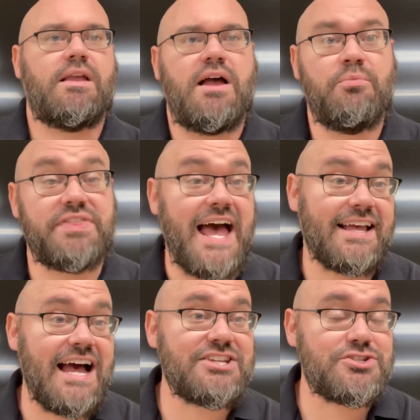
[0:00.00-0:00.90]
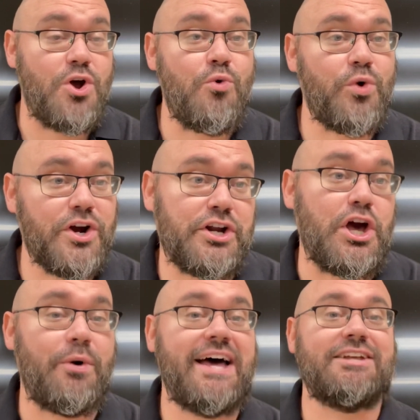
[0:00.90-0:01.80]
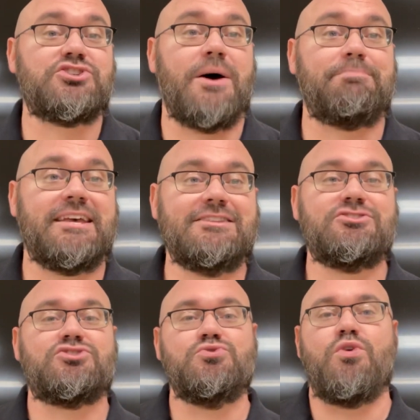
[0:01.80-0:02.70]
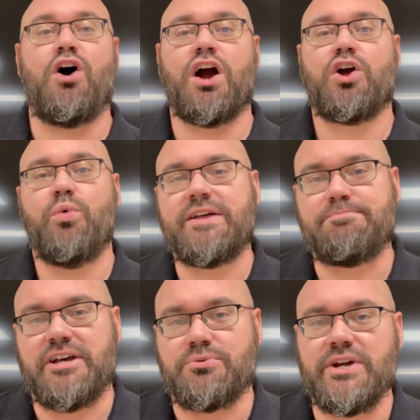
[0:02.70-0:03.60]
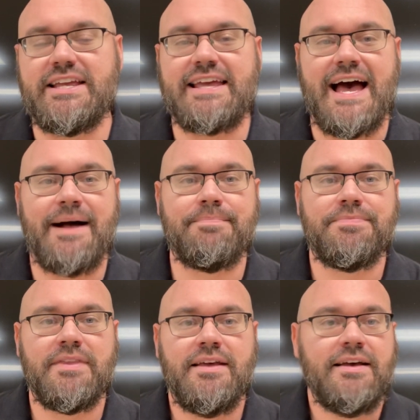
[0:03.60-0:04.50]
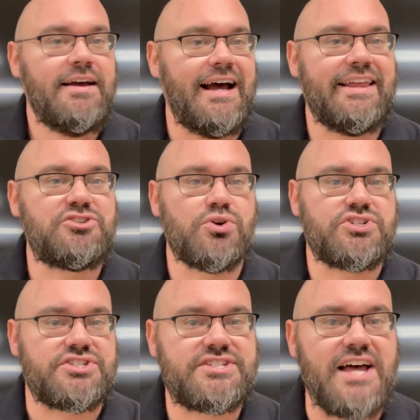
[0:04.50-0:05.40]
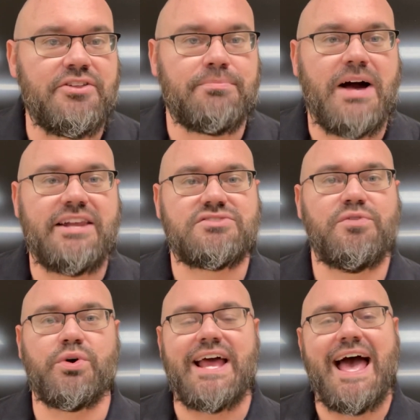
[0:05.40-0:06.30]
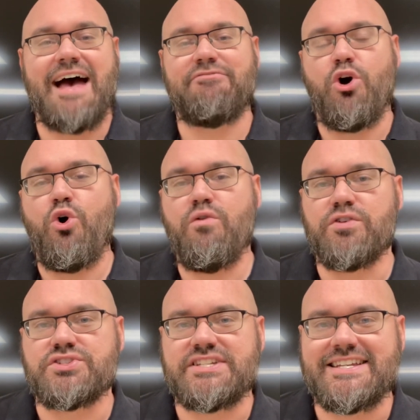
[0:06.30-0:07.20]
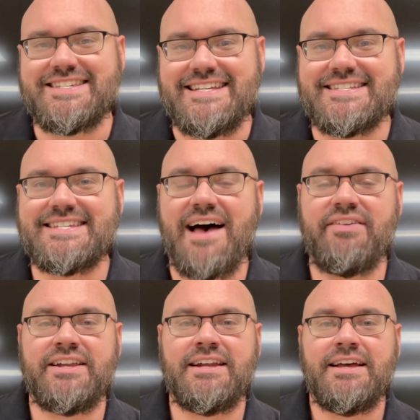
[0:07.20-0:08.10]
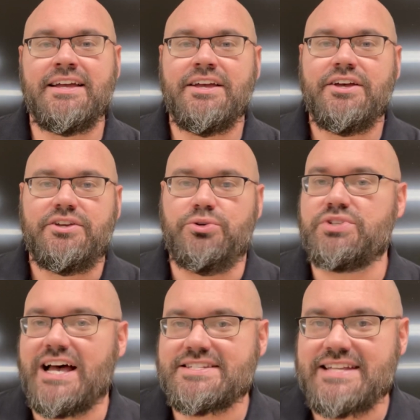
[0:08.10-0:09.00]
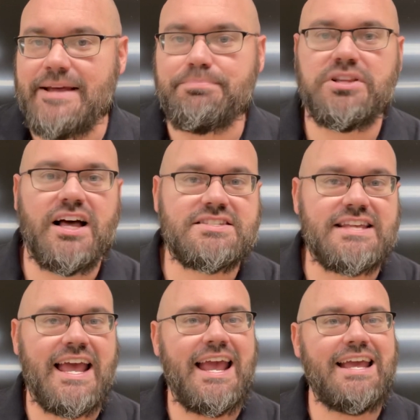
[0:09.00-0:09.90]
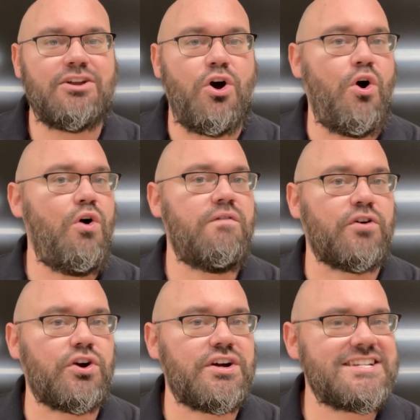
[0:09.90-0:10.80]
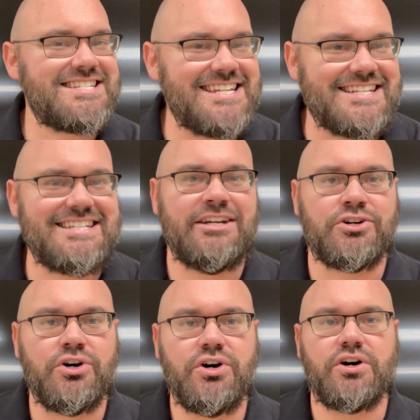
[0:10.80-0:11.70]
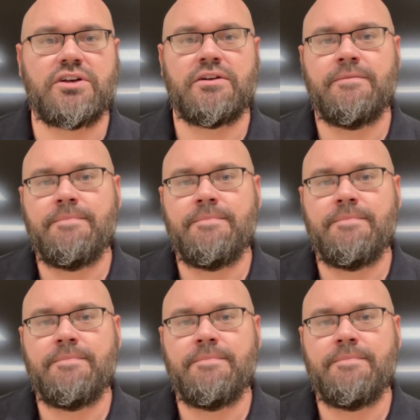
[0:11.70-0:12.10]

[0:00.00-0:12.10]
And with that, guys, we're going to go ahead and jump into our quick pick recap. I like Georgia Southern minus four and a half over 67. Utah State plus eight over 60 and a hook.